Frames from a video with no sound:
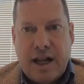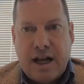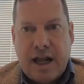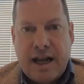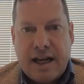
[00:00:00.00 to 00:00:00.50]
one they
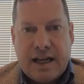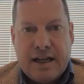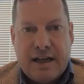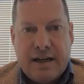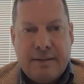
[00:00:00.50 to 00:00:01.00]
like.
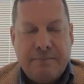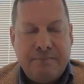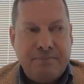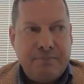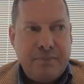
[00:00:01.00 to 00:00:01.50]

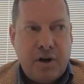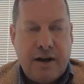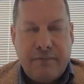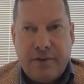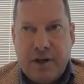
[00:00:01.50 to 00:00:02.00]
They'll
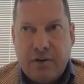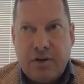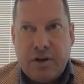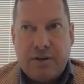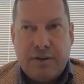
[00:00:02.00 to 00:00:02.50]
have,
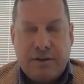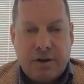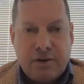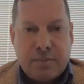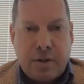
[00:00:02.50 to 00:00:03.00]

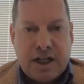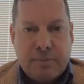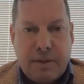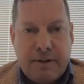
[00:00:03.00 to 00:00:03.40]
good response.